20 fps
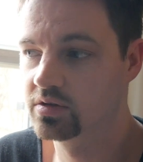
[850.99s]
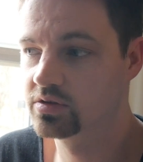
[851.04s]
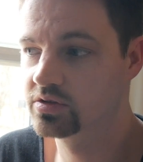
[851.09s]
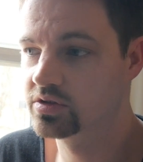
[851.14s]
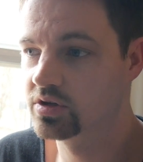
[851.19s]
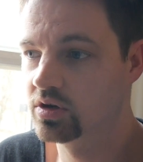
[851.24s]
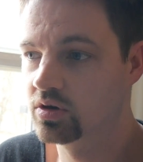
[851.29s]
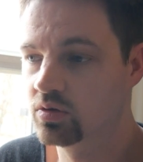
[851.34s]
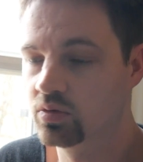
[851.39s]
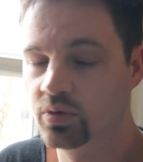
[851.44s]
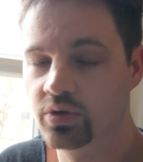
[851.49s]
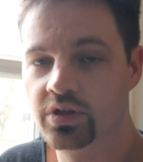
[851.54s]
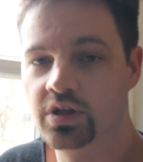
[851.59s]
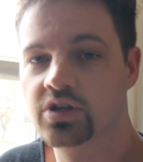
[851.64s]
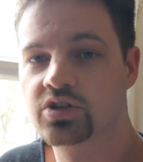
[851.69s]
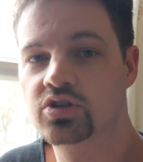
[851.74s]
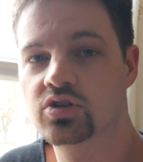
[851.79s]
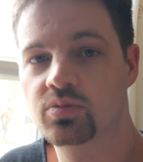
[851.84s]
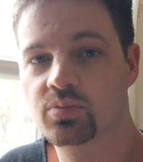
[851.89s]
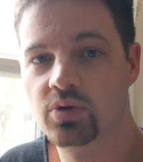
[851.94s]
So with
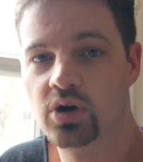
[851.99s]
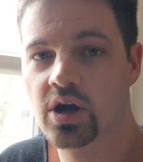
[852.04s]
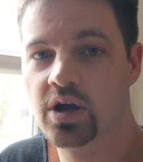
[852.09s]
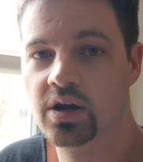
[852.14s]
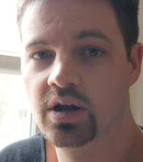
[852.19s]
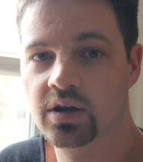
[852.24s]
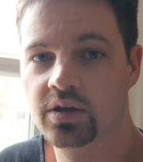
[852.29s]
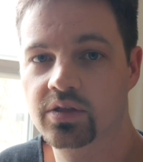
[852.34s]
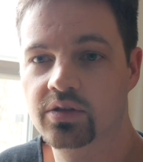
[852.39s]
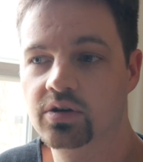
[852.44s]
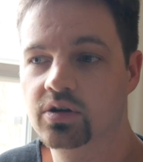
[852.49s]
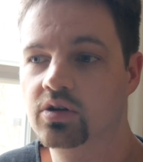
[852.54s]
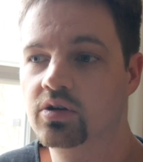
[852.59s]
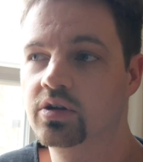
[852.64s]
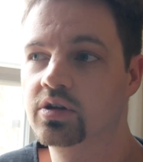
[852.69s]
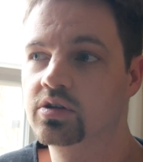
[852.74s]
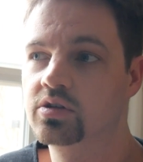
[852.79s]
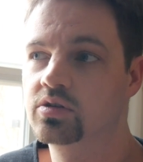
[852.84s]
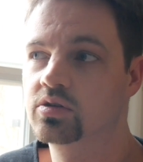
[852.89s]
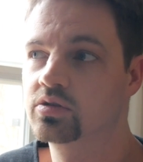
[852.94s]
each new product, they're
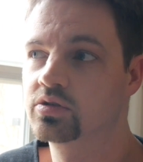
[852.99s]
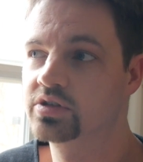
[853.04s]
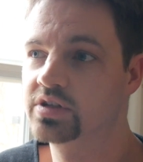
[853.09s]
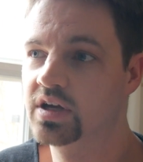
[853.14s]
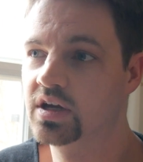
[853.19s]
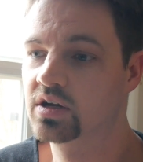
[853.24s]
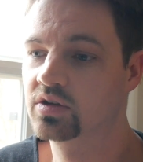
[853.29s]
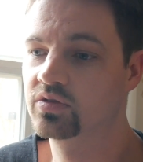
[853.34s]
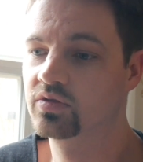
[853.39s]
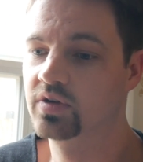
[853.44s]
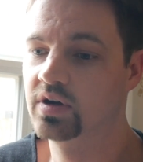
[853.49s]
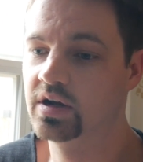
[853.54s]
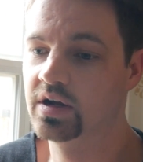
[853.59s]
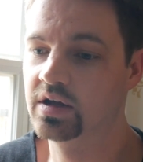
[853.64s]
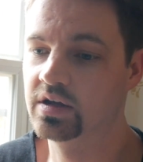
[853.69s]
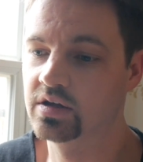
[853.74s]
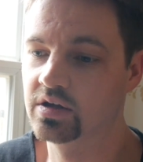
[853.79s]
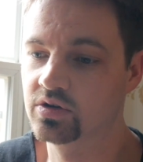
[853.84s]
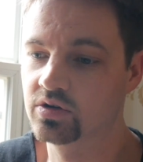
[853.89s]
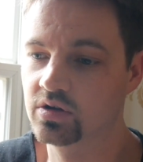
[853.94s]
going to satisfy
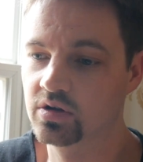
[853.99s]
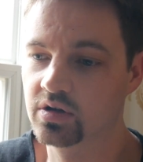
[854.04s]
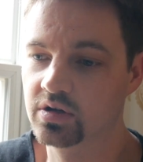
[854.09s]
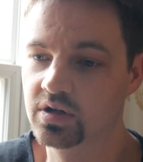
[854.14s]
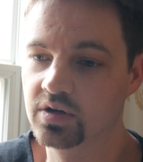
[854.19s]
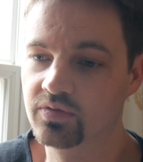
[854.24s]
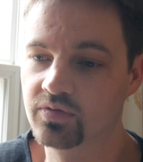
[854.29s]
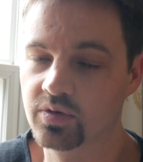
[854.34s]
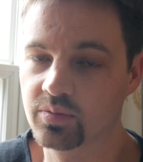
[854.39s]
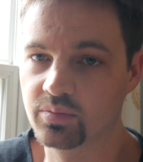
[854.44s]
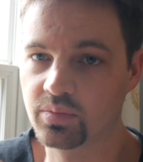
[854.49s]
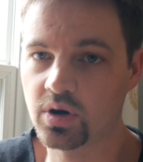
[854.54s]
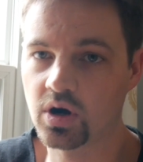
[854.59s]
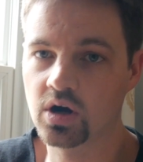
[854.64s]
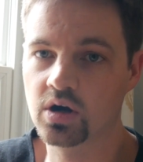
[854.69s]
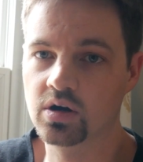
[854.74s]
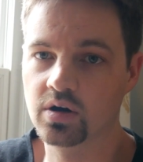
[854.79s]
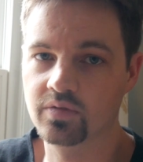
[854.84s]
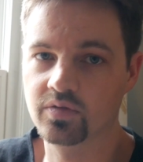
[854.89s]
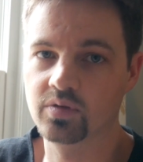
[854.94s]
a different
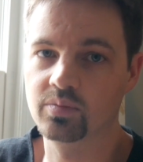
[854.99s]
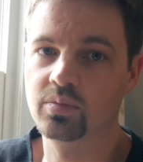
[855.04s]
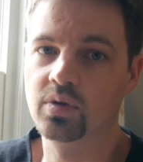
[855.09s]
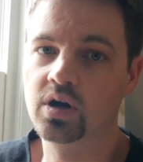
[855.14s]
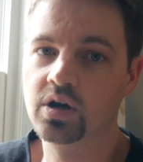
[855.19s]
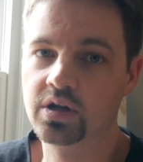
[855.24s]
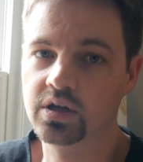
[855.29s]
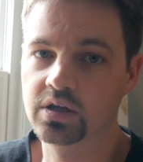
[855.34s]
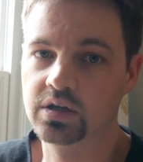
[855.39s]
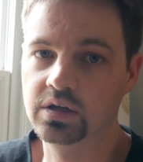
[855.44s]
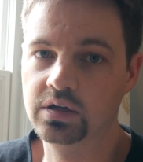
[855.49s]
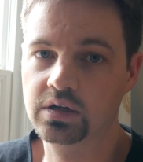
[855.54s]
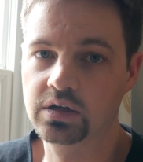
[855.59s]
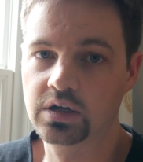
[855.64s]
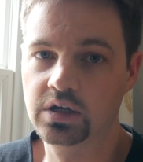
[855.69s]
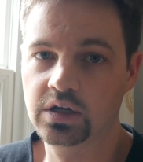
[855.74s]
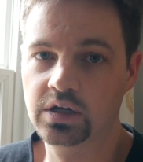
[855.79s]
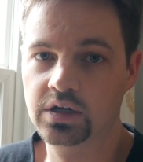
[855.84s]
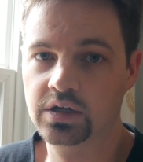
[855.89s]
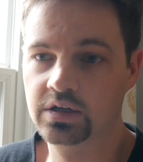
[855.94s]
part of the market
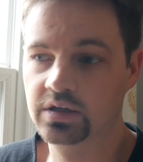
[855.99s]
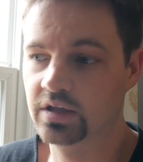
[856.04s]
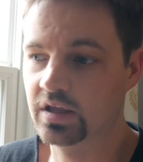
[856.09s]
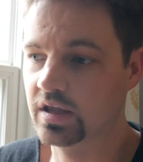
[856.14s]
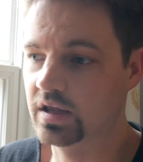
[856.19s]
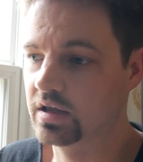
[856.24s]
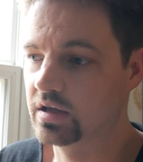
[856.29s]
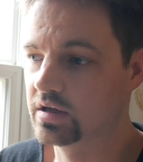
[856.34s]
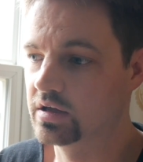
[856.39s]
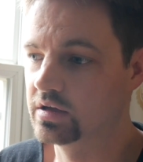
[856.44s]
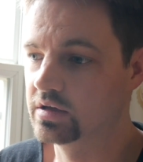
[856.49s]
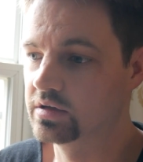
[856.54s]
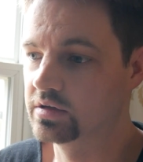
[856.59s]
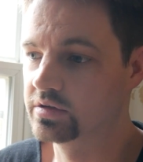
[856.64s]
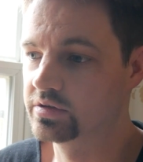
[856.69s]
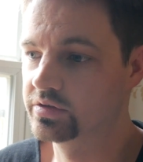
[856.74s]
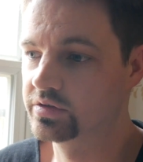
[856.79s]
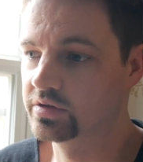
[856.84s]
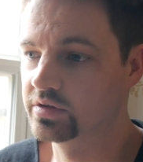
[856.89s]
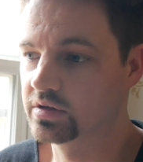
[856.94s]

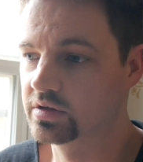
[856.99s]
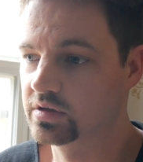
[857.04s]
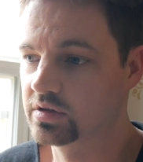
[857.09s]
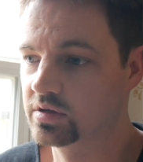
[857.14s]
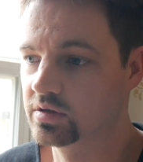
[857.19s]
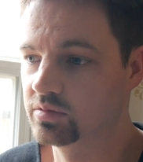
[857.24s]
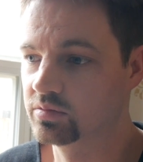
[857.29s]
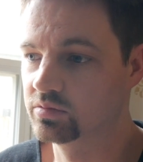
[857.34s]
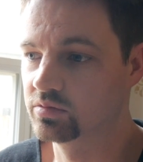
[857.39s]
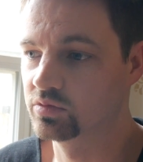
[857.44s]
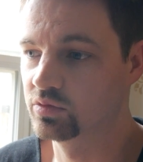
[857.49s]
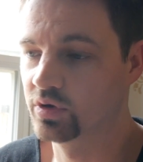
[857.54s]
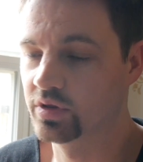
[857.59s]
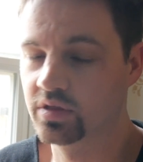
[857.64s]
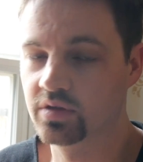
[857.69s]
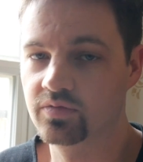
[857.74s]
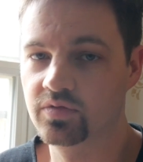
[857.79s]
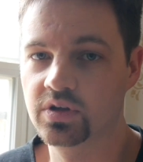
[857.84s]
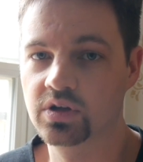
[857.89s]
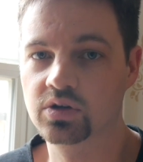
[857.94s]
and with
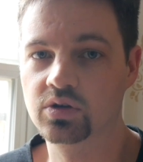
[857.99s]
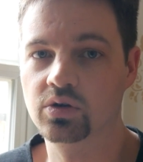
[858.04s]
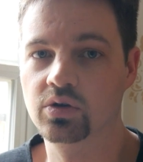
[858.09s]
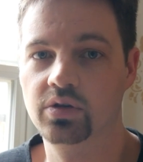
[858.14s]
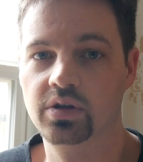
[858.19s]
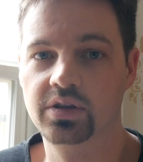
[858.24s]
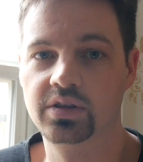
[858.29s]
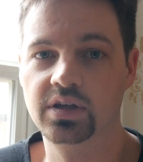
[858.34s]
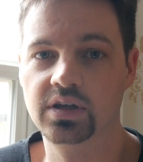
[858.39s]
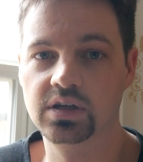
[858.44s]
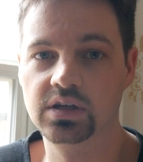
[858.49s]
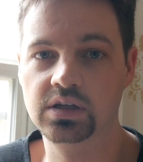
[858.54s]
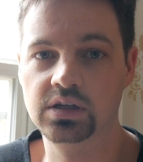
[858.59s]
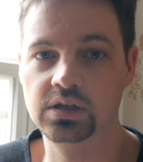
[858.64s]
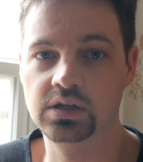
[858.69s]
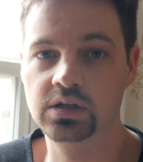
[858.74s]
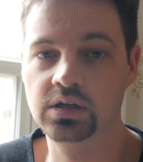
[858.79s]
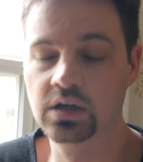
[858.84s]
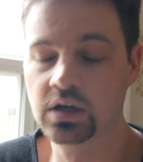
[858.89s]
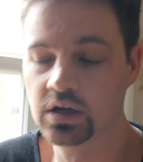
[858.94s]
the vehicle that they
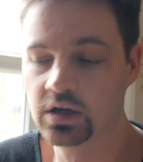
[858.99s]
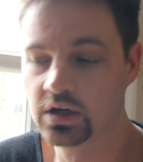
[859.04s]
need.